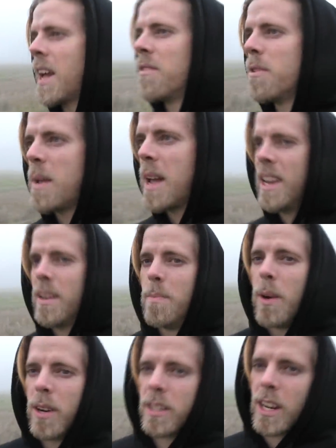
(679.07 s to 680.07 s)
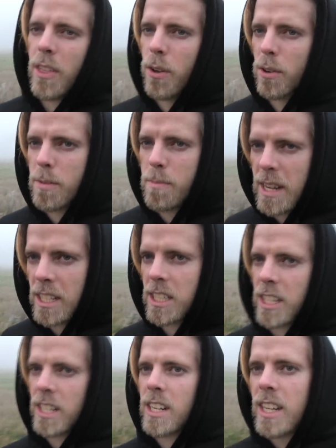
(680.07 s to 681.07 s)
ever made, but I thought to
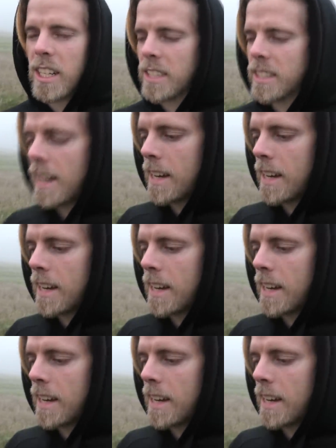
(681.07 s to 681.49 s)
mention it at least.